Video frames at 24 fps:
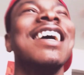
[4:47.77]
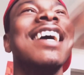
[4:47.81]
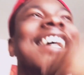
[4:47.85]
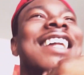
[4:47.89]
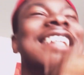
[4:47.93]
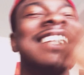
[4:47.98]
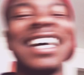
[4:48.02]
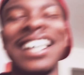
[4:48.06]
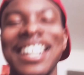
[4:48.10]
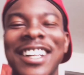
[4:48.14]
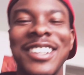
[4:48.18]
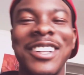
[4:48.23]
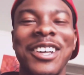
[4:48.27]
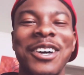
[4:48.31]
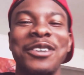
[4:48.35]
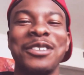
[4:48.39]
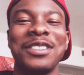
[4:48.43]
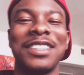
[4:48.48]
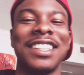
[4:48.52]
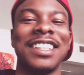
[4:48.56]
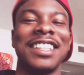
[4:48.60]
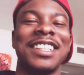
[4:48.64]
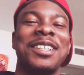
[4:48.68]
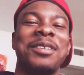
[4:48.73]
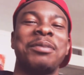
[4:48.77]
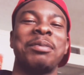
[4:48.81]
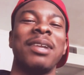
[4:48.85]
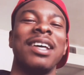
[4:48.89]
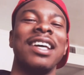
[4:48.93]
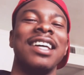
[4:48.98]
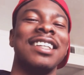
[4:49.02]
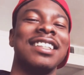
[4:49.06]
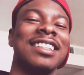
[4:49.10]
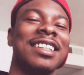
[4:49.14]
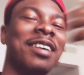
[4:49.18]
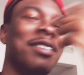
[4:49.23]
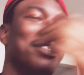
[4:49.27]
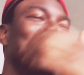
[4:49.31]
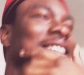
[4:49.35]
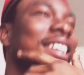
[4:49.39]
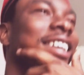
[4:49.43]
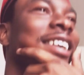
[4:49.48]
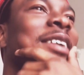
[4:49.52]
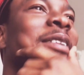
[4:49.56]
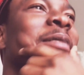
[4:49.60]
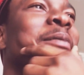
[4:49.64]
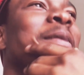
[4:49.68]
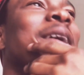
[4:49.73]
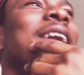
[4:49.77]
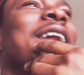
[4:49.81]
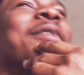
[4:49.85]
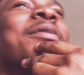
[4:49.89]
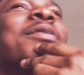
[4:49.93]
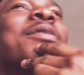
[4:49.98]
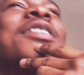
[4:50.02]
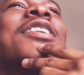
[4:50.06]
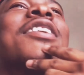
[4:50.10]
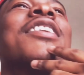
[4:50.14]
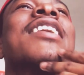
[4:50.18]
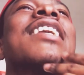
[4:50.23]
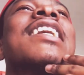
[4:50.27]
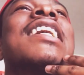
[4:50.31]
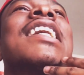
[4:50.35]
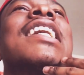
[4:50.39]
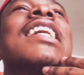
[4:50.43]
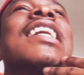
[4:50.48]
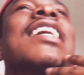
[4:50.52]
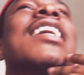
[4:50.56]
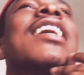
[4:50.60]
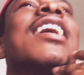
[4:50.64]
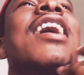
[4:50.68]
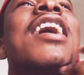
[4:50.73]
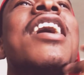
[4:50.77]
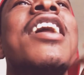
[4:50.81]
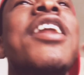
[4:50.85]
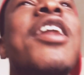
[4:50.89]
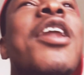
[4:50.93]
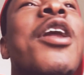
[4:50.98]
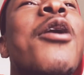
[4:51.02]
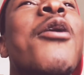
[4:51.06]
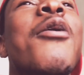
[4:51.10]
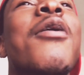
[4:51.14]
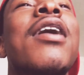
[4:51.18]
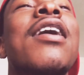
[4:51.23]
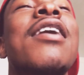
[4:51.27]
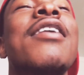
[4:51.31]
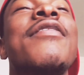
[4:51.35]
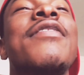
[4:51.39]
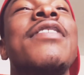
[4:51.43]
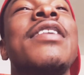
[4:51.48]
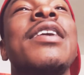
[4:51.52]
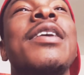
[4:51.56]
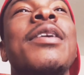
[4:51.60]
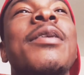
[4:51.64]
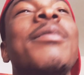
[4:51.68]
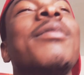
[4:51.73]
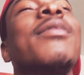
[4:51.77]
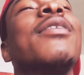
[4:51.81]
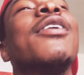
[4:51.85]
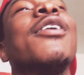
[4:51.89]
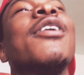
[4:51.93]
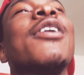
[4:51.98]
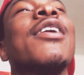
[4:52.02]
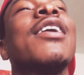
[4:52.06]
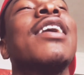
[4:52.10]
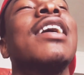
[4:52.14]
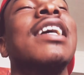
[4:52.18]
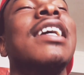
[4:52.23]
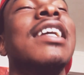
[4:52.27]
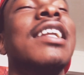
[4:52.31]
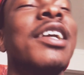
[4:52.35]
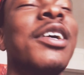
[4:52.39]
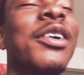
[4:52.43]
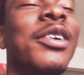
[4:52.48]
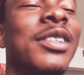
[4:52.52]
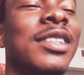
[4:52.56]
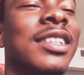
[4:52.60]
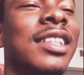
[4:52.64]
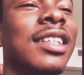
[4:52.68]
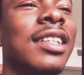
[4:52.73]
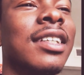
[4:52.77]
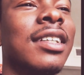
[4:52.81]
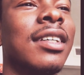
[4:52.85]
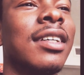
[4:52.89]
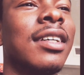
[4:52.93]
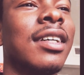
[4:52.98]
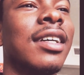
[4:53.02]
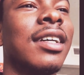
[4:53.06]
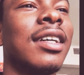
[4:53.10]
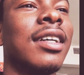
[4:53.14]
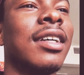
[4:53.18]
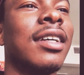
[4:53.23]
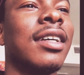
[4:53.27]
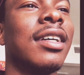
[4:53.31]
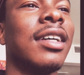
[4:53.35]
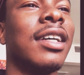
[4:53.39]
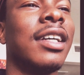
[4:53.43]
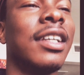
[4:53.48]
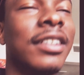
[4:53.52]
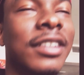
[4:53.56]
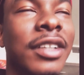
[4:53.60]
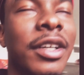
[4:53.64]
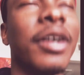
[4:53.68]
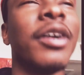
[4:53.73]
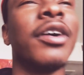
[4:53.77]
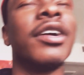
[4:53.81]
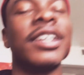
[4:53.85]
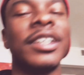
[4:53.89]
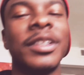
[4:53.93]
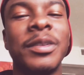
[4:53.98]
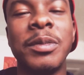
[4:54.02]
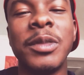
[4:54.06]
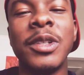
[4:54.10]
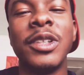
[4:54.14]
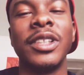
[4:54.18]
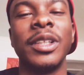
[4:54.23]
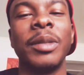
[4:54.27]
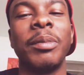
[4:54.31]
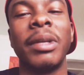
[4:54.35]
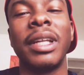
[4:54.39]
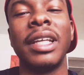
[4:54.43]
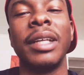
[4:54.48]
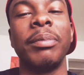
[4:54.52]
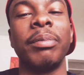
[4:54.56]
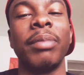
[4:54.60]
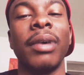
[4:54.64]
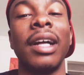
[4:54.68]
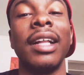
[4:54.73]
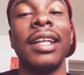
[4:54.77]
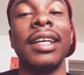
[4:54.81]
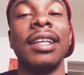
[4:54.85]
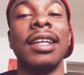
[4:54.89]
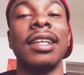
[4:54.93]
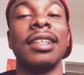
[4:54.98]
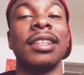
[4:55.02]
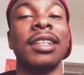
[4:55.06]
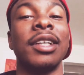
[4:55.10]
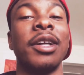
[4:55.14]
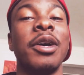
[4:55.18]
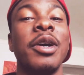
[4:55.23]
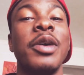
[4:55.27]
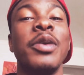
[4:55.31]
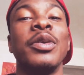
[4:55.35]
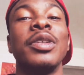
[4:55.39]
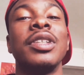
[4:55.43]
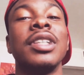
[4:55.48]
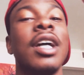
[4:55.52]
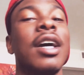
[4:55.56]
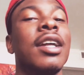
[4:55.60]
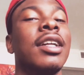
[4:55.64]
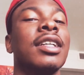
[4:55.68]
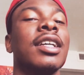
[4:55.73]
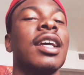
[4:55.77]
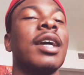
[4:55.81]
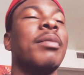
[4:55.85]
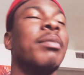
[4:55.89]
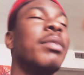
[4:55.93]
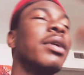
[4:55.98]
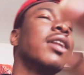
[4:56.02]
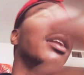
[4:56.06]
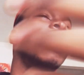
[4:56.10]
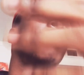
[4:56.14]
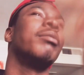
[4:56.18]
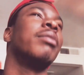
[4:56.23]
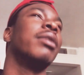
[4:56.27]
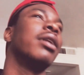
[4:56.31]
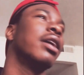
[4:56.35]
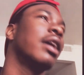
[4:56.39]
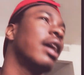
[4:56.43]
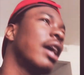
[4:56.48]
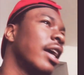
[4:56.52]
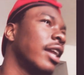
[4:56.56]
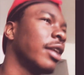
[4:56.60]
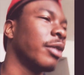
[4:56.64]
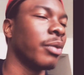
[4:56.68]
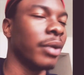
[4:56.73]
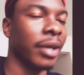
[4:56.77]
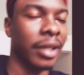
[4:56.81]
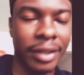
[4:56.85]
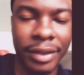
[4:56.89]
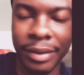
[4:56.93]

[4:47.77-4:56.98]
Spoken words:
that alone should explain something. But I'm sure he know of him, or he knows he's heard his music, but he probably doesn't know it was Childish Gambino. But anyways,